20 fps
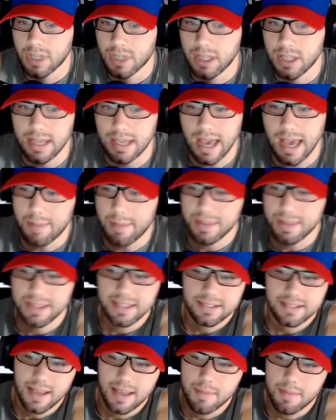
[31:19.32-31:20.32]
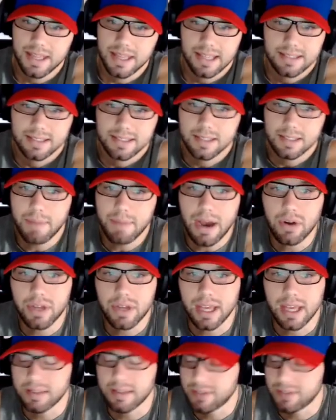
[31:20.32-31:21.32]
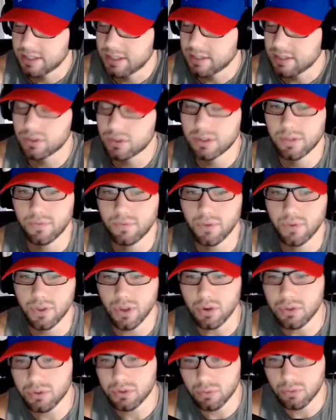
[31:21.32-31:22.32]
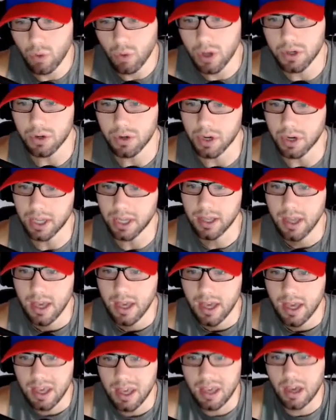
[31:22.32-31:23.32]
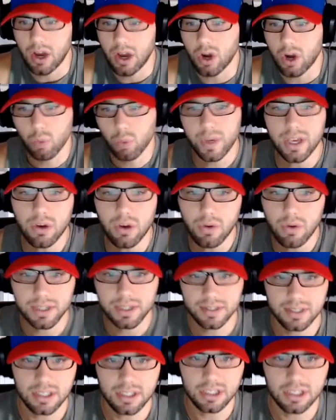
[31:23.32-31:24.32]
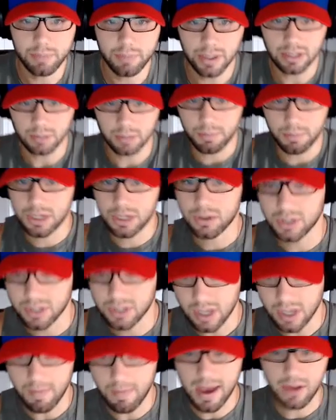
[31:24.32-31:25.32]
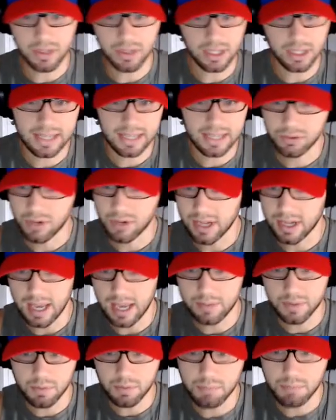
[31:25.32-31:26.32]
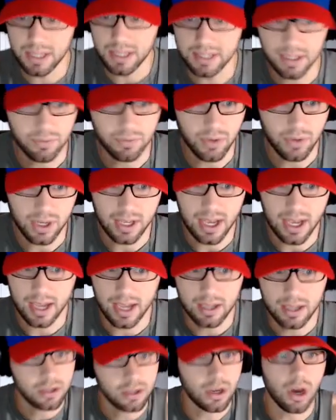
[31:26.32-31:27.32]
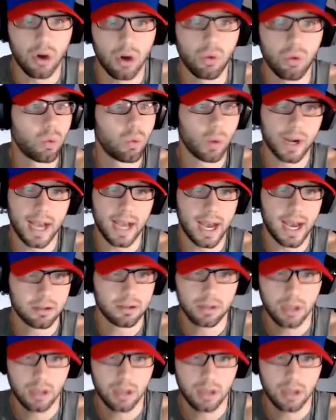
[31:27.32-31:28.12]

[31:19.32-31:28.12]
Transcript: Yeah, I mean, this is about it. This is, for those wondering, are we going to see Spencer Petras come out in the last 3 games and be a different guy? No, we're not.